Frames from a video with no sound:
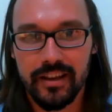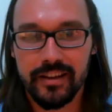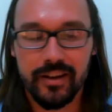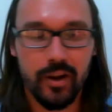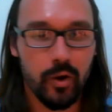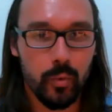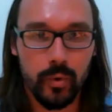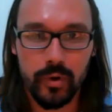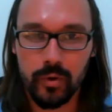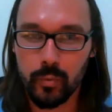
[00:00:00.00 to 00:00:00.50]
You
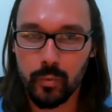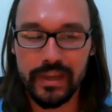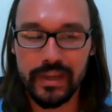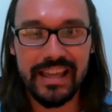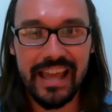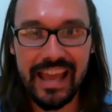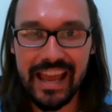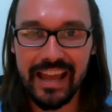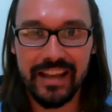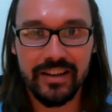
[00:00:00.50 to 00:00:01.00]
know, we
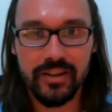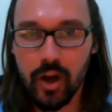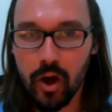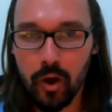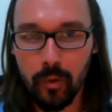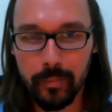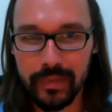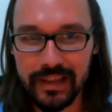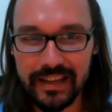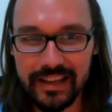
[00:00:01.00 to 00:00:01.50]
can't
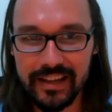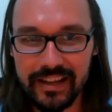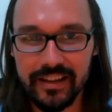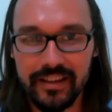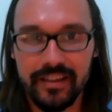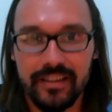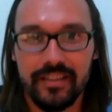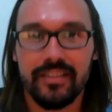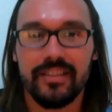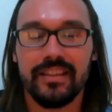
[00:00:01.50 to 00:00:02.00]
all
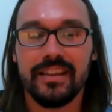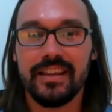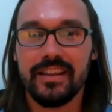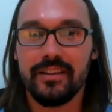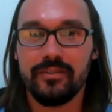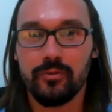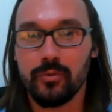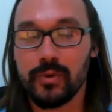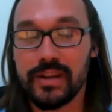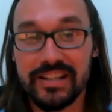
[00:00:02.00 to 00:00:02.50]
be the
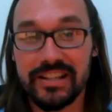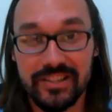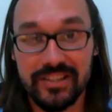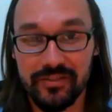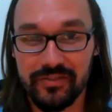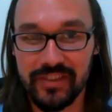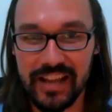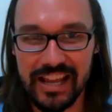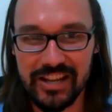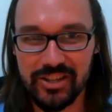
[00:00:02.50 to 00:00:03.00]
freaks
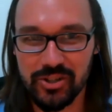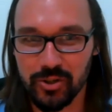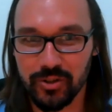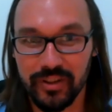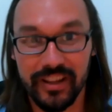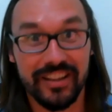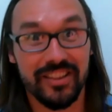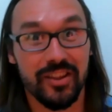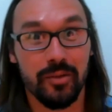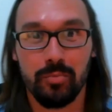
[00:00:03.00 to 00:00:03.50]
of nature
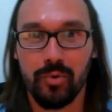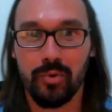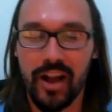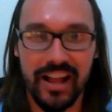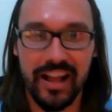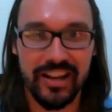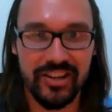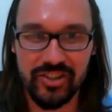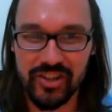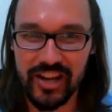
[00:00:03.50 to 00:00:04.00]
like
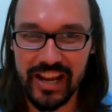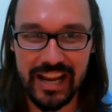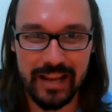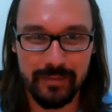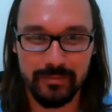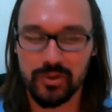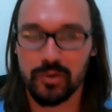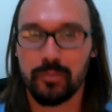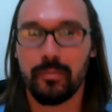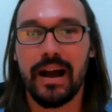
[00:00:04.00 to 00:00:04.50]
LeBron
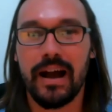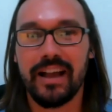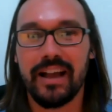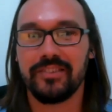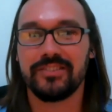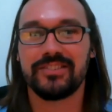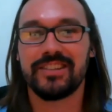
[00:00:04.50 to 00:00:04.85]
James or Miles